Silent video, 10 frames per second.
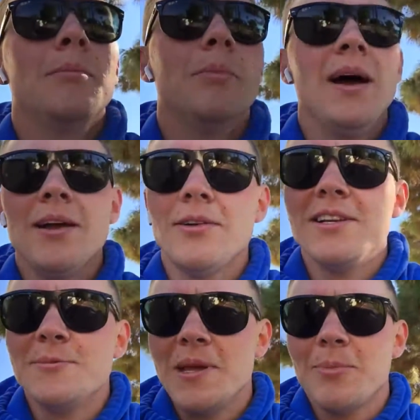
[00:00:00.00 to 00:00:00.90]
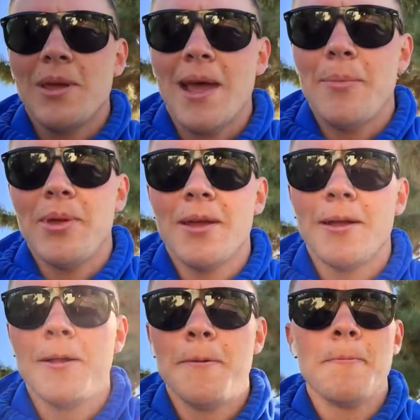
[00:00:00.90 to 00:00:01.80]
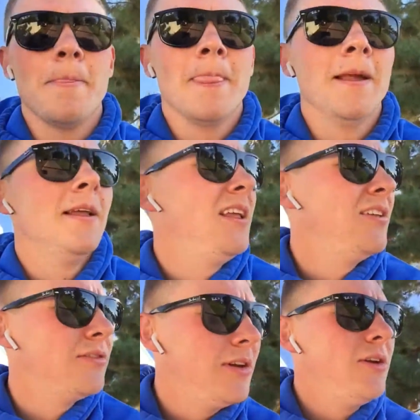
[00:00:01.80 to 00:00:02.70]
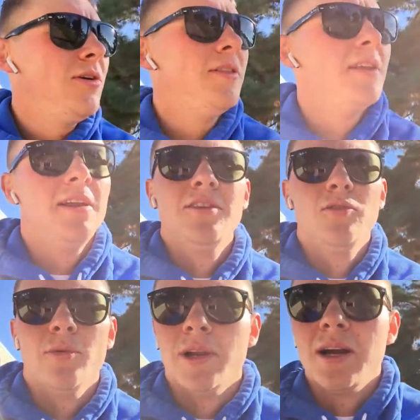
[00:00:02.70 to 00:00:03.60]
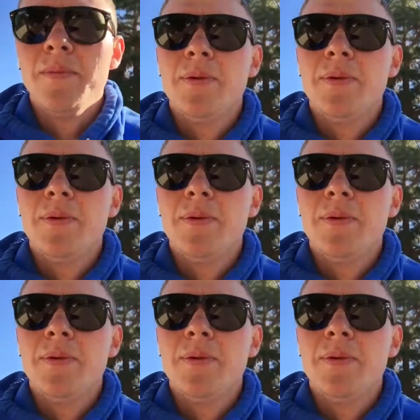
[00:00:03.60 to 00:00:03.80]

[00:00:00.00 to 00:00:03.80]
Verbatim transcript: bike rides make me happy. So I know that I need to wake up,